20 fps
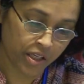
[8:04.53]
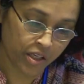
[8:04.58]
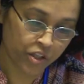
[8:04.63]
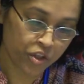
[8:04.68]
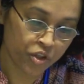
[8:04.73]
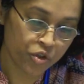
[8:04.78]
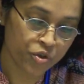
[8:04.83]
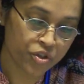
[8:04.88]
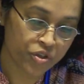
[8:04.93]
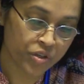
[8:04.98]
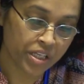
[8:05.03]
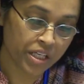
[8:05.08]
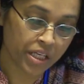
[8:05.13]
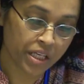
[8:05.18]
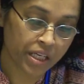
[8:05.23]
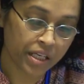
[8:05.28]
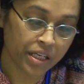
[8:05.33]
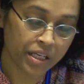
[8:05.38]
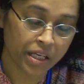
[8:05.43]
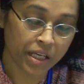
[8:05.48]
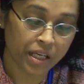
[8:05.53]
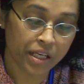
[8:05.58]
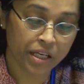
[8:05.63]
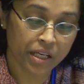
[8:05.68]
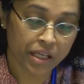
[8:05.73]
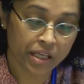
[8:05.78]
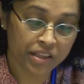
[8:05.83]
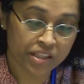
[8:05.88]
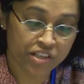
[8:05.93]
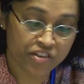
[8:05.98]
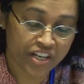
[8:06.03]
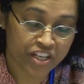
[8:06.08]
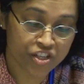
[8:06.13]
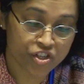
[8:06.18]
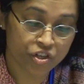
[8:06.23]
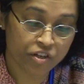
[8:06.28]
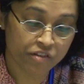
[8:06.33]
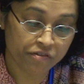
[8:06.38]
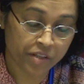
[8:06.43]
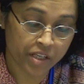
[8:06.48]
usually in the
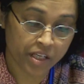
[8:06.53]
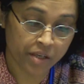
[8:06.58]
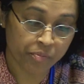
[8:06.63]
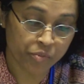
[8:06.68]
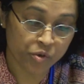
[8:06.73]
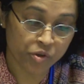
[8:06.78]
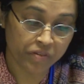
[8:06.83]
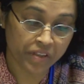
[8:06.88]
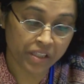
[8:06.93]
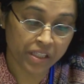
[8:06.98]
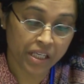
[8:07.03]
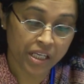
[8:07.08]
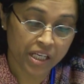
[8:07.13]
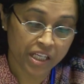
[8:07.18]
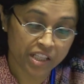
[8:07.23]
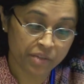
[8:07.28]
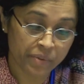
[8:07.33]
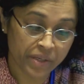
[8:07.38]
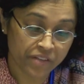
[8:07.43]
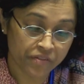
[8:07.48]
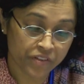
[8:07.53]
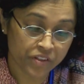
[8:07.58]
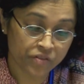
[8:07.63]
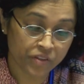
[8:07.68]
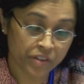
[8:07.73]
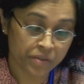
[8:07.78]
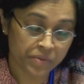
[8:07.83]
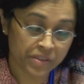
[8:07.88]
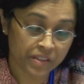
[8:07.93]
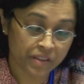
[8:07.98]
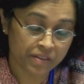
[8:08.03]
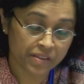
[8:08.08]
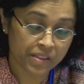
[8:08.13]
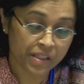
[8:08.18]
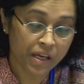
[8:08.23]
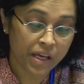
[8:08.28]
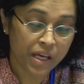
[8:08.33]
direction of improving the benefits for themselves.